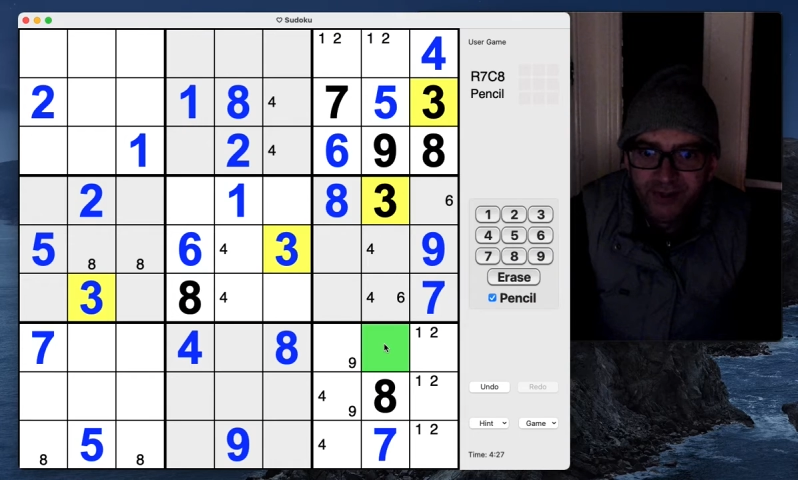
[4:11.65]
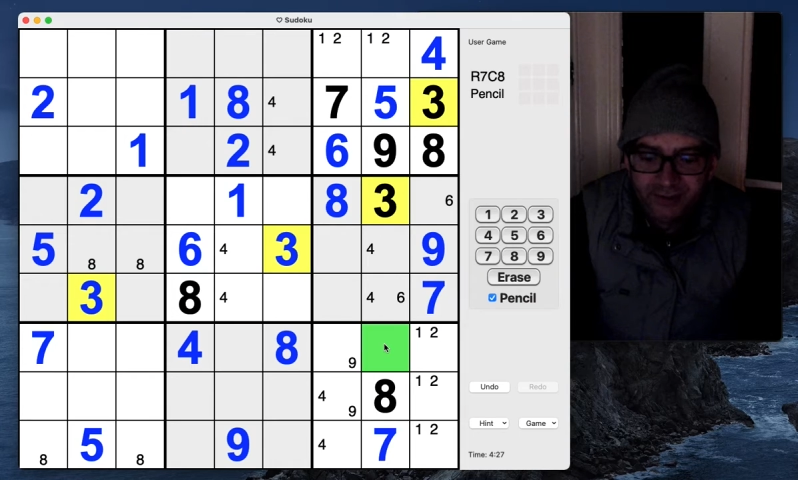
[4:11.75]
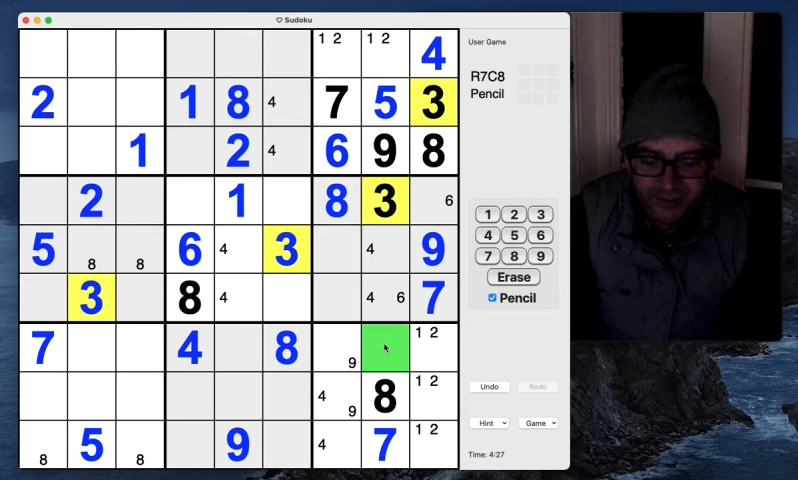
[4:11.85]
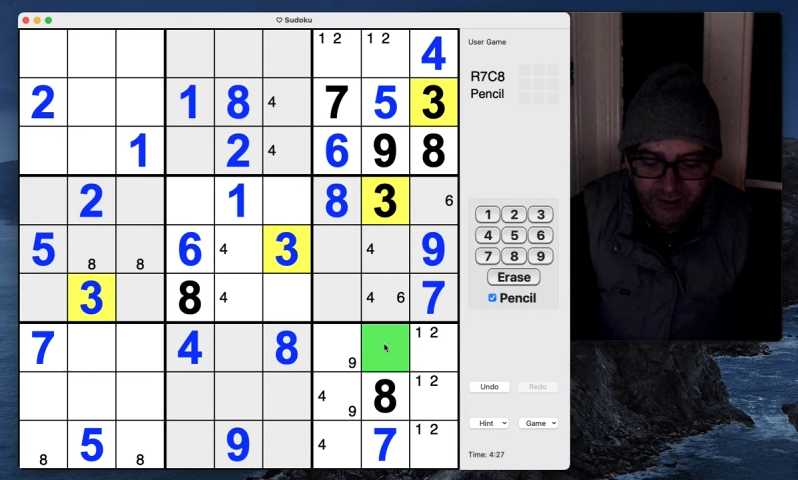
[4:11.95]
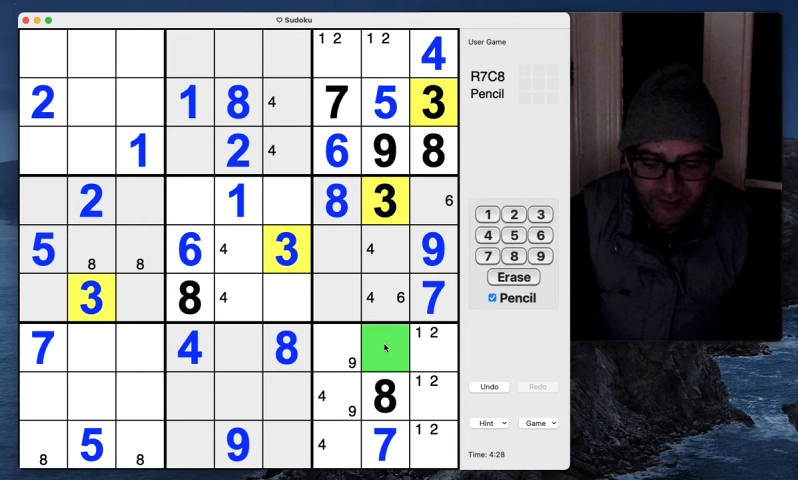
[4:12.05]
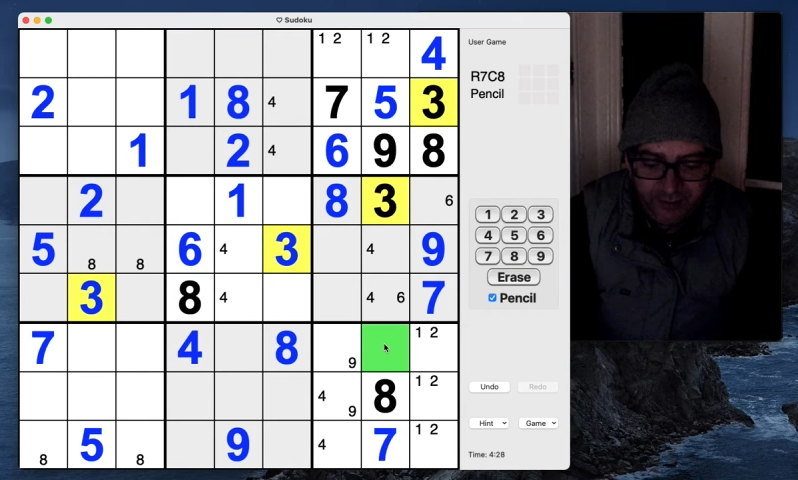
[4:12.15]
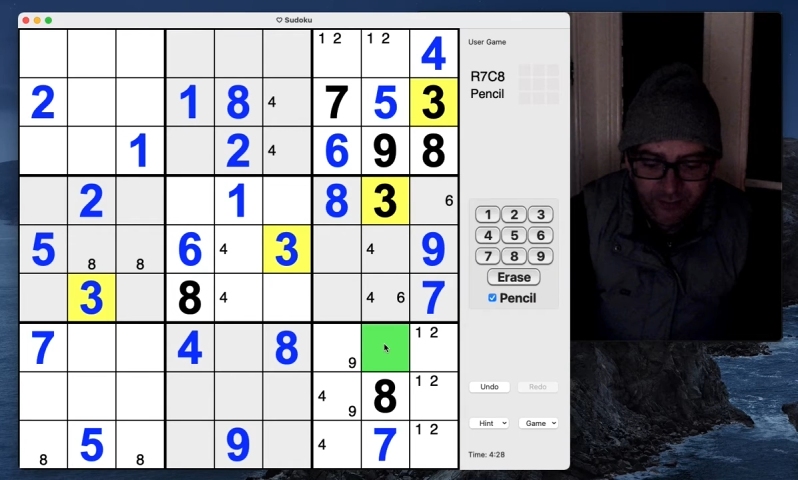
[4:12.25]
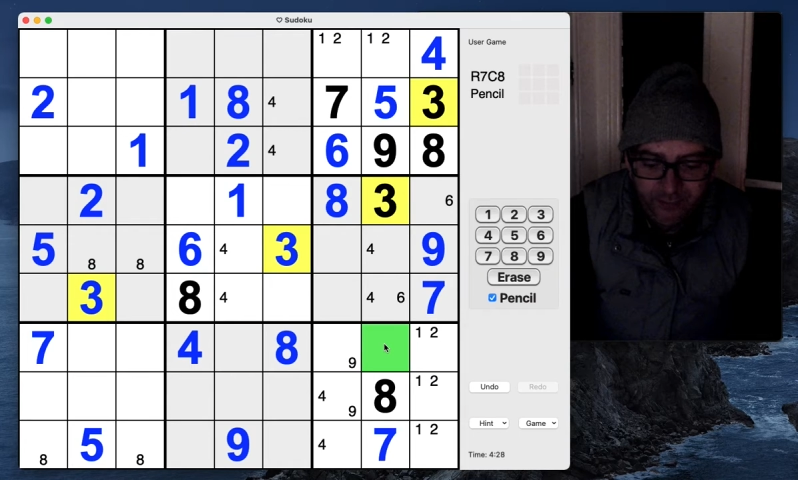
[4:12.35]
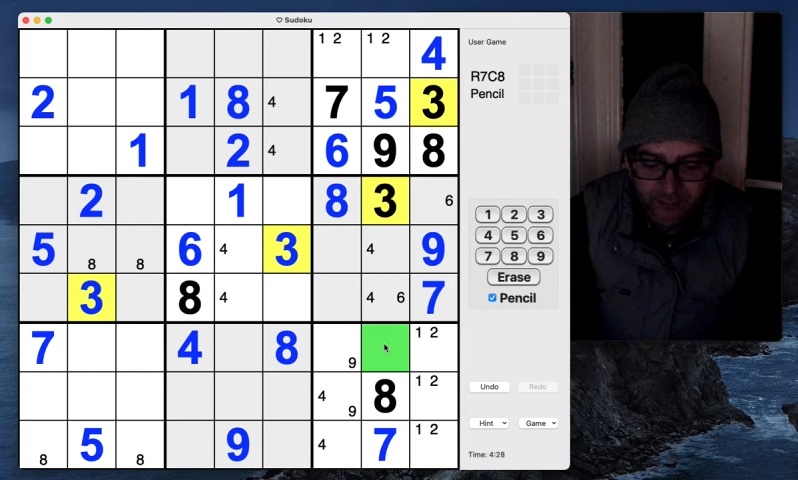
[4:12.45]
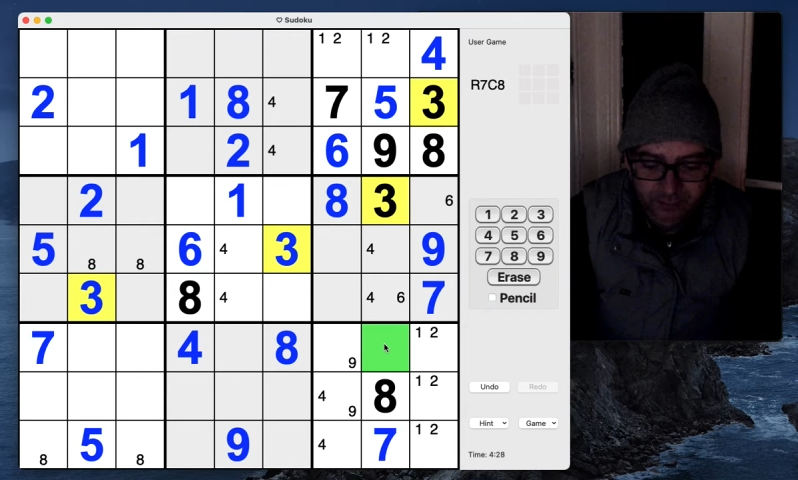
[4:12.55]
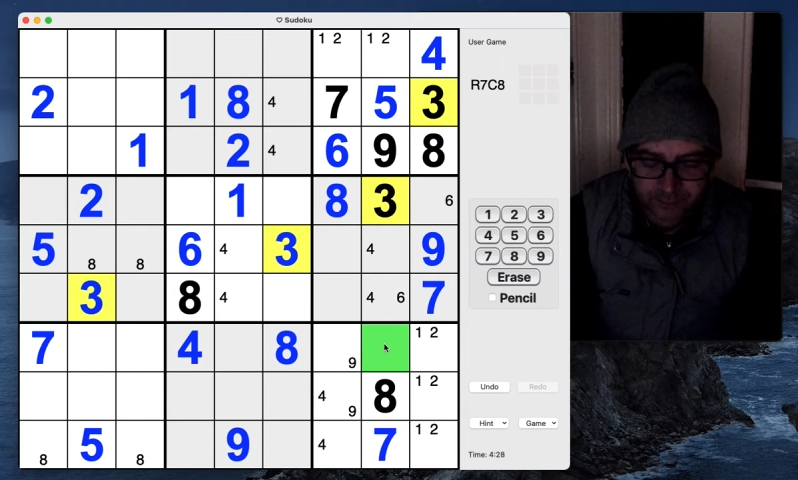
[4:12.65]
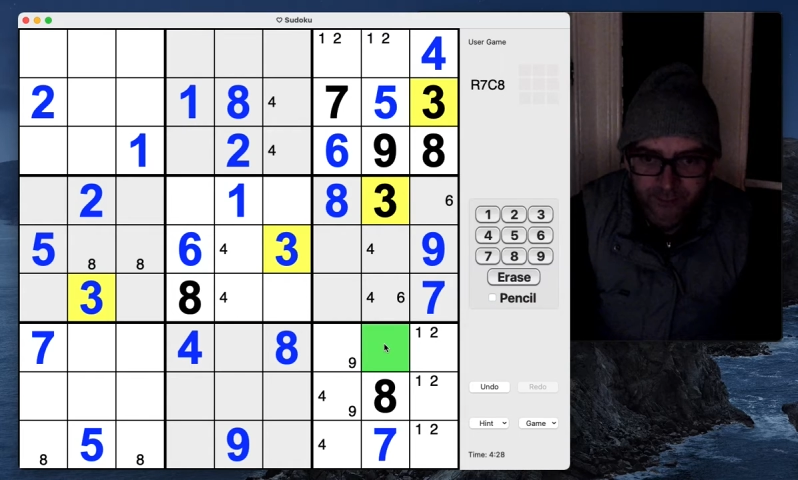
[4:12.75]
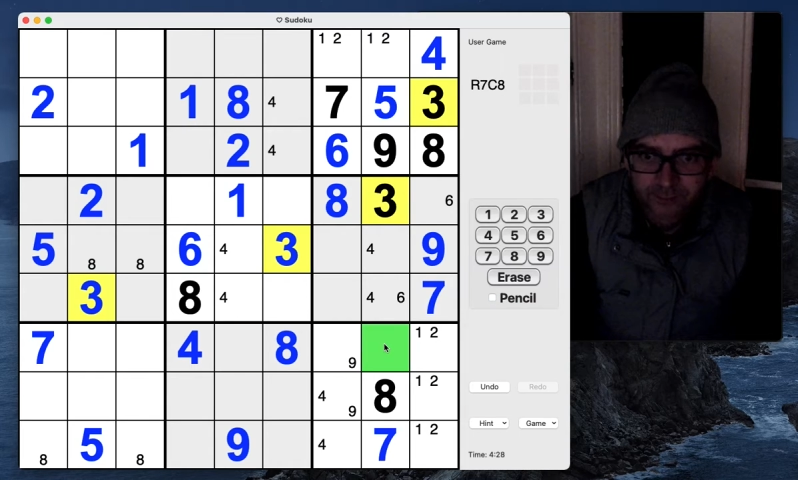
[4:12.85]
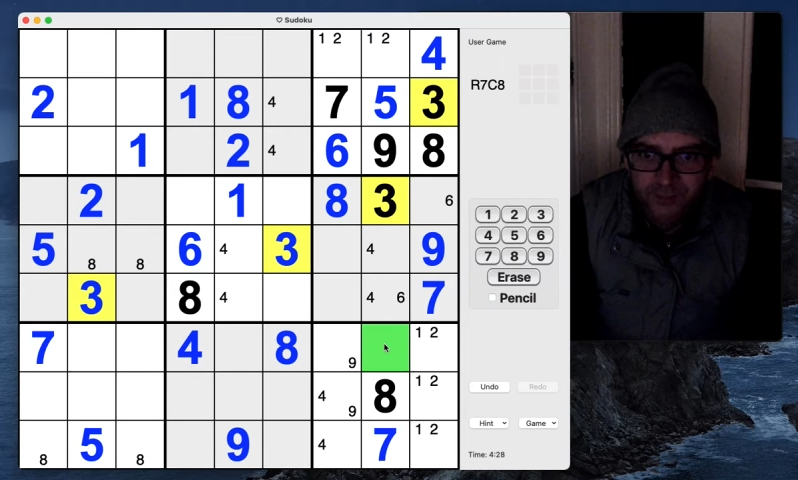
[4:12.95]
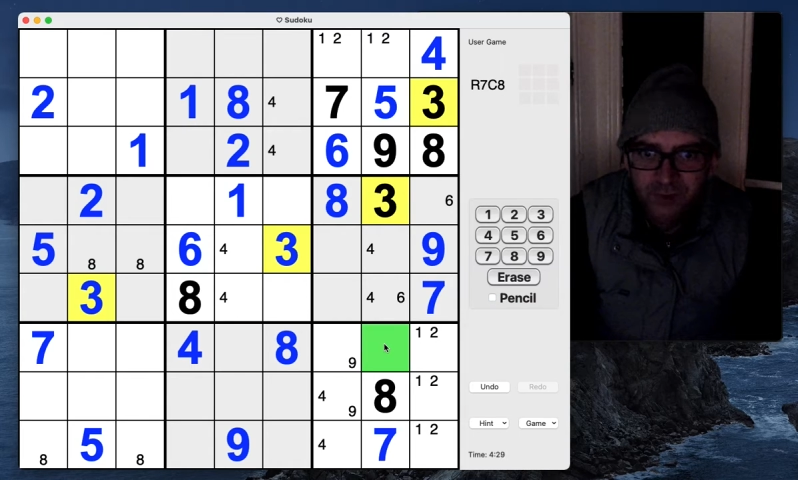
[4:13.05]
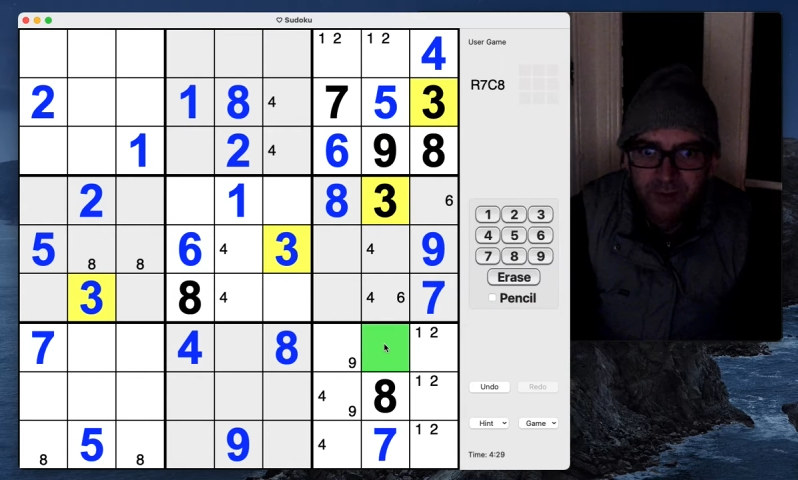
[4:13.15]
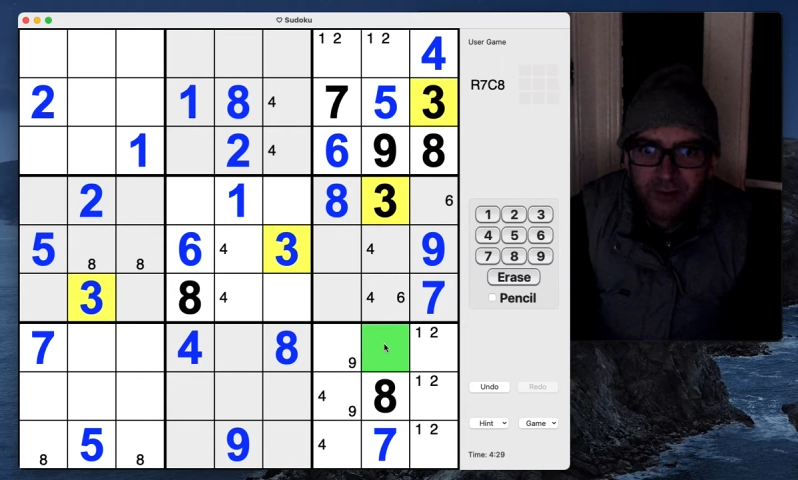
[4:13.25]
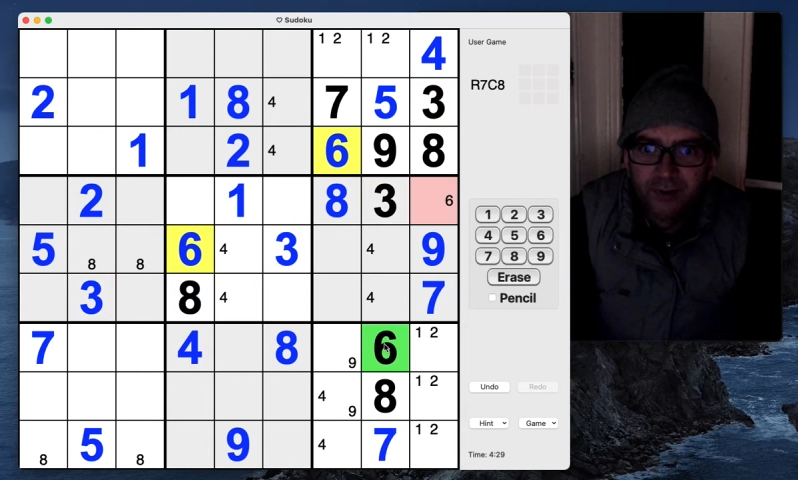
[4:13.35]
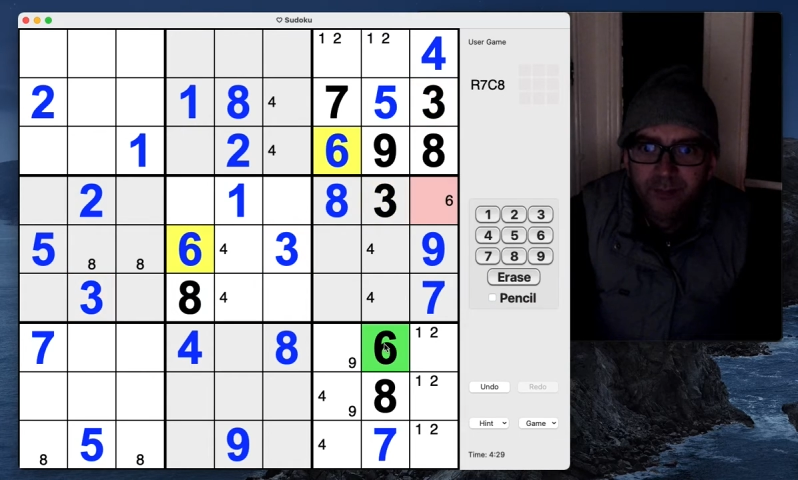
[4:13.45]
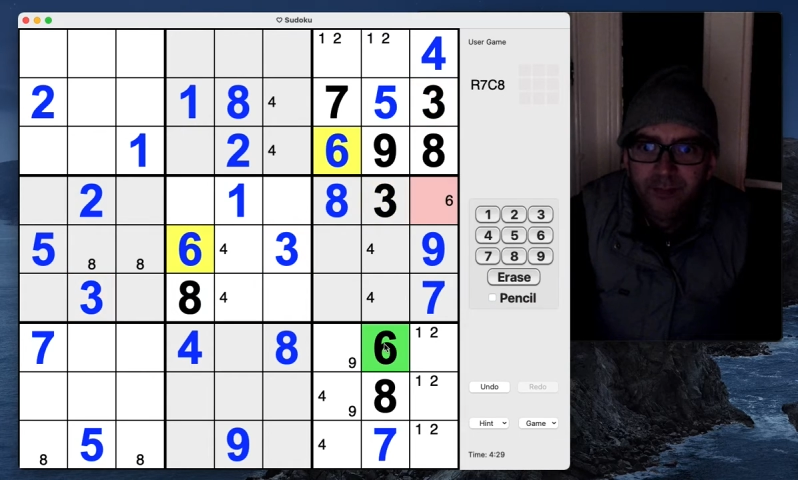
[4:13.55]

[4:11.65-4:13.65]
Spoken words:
6. I'm just going to